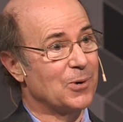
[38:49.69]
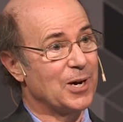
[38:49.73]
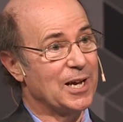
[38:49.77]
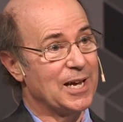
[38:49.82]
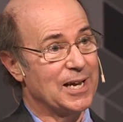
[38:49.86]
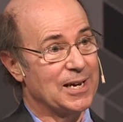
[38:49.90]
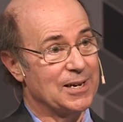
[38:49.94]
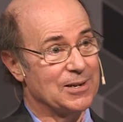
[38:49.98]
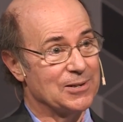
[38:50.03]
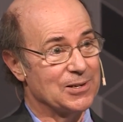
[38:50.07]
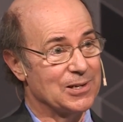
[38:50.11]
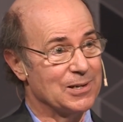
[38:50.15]

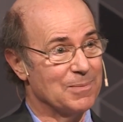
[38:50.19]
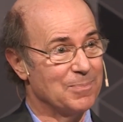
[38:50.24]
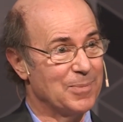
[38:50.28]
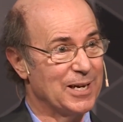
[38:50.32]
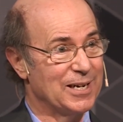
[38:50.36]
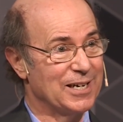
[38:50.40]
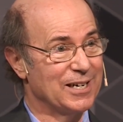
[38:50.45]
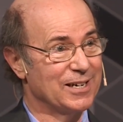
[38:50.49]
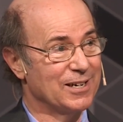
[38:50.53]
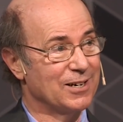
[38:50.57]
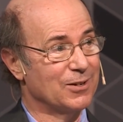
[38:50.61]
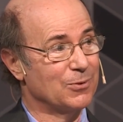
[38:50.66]
ways
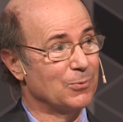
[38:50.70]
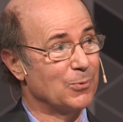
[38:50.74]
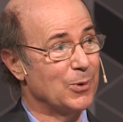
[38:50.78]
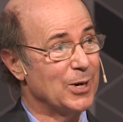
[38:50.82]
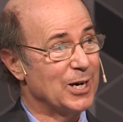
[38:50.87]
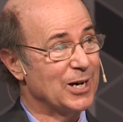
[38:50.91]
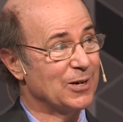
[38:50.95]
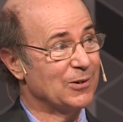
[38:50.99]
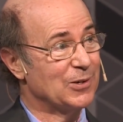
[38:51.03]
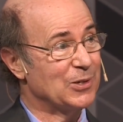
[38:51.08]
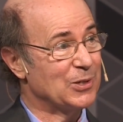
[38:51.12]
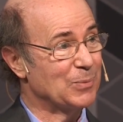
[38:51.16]
depending on
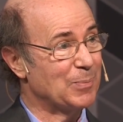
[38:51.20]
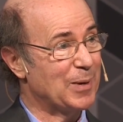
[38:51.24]
where in